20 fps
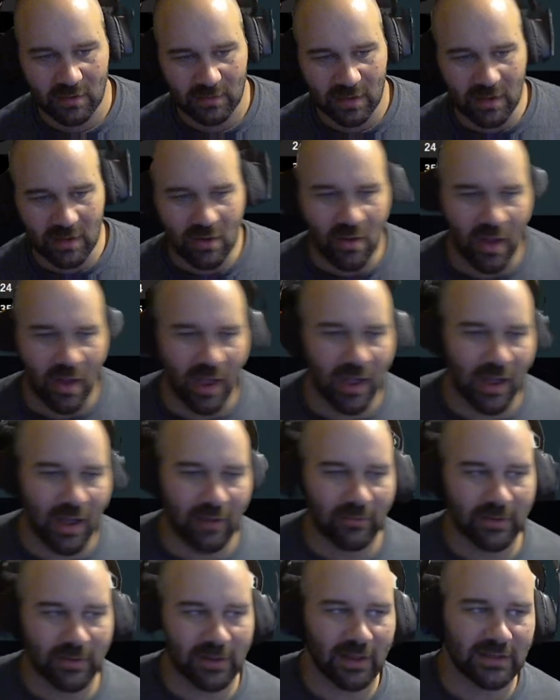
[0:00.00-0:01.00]
Yeah, no, I
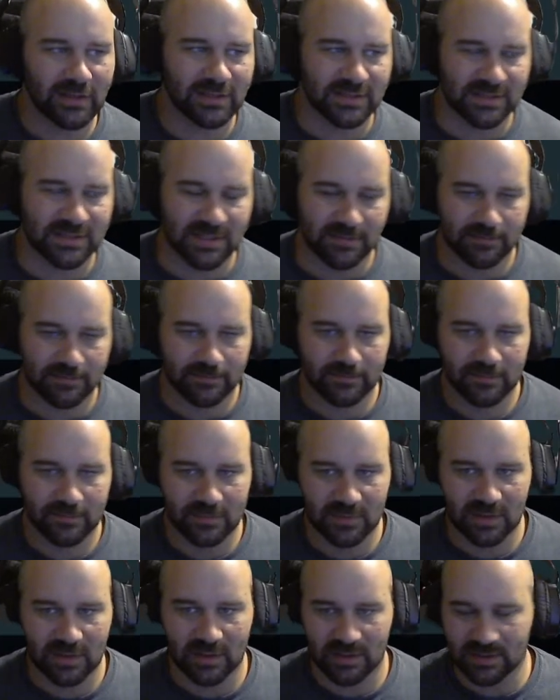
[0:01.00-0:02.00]
really like this team.
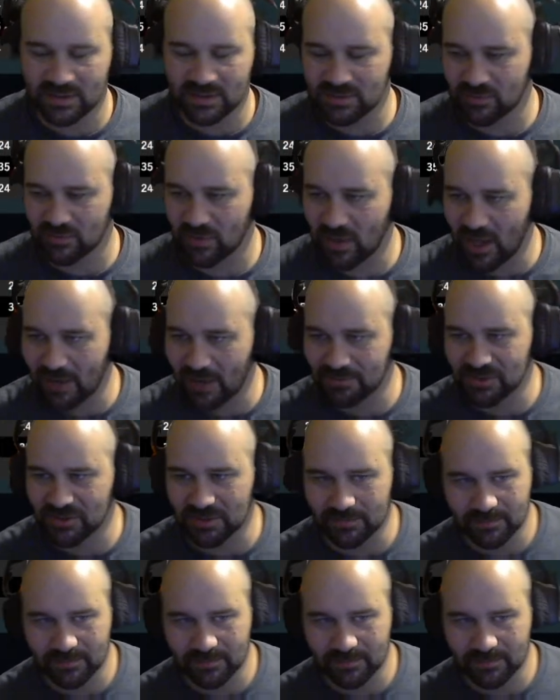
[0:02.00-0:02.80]
I think it's a real option.